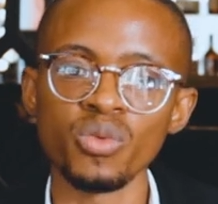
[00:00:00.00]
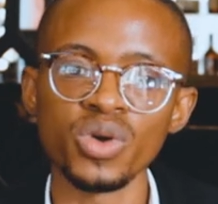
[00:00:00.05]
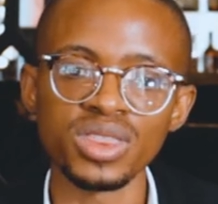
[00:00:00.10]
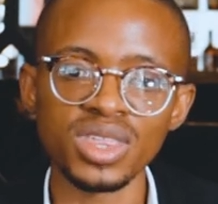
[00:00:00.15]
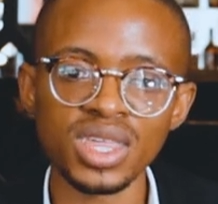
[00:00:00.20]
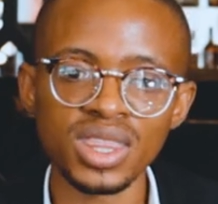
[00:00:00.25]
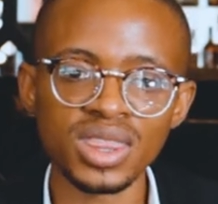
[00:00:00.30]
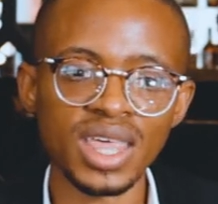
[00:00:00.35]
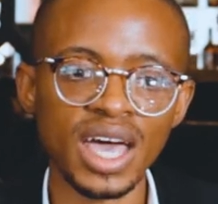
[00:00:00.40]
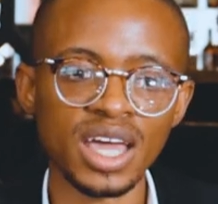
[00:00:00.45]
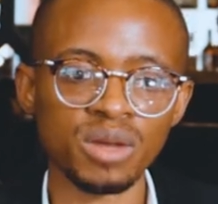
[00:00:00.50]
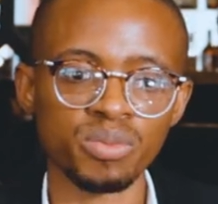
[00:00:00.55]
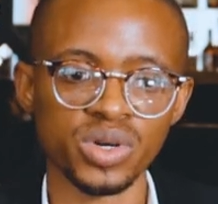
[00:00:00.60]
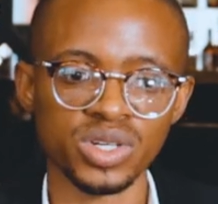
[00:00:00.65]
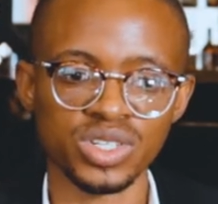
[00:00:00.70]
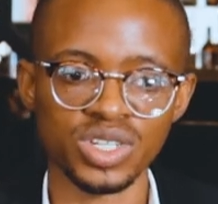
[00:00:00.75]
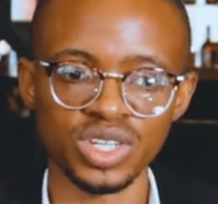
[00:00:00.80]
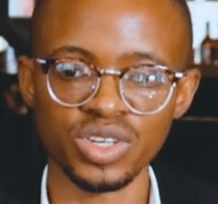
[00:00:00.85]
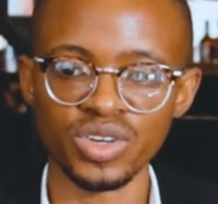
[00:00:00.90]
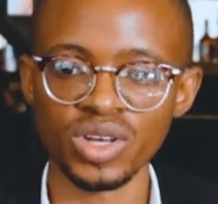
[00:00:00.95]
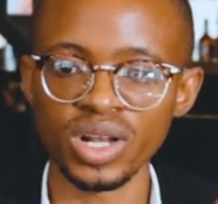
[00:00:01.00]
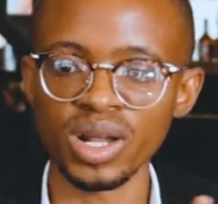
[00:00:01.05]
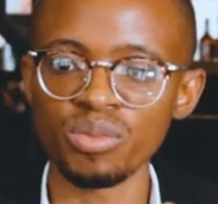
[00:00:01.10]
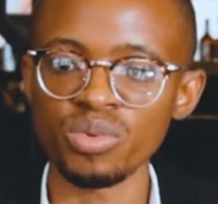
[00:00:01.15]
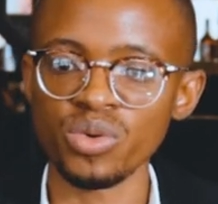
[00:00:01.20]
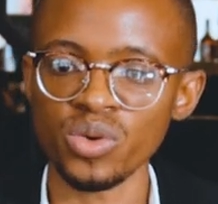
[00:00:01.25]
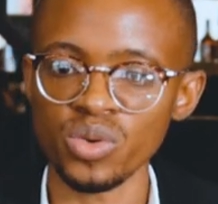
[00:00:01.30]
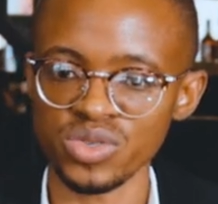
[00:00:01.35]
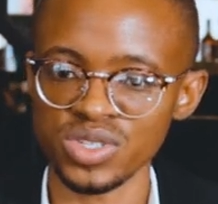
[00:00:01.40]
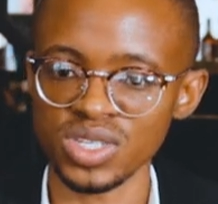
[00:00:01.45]
within that particular
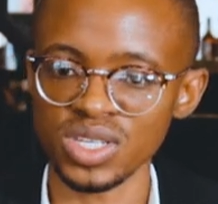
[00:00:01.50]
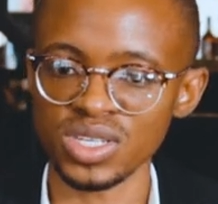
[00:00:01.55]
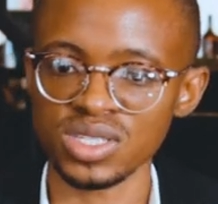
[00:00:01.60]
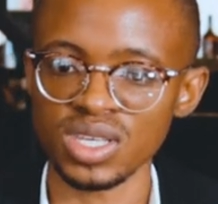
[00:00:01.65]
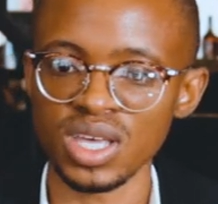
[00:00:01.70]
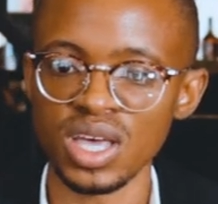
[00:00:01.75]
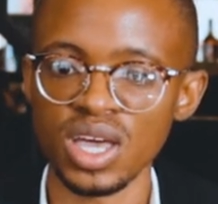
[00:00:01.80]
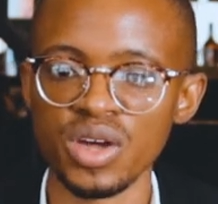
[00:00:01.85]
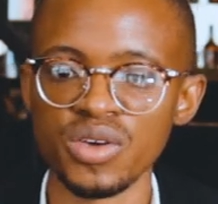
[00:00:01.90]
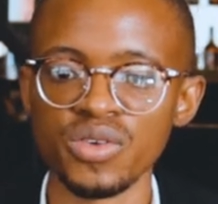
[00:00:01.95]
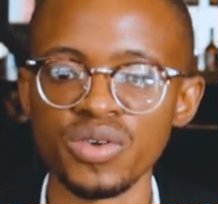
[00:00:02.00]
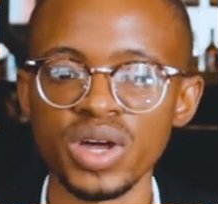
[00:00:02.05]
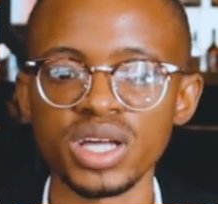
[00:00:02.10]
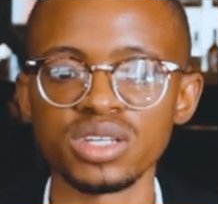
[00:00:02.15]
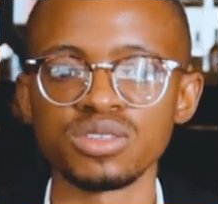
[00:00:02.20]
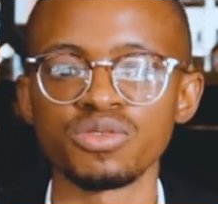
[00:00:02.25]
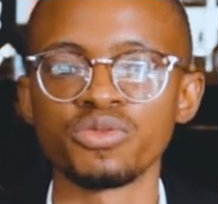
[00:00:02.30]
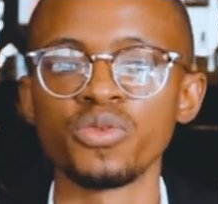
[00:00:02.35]
process, right?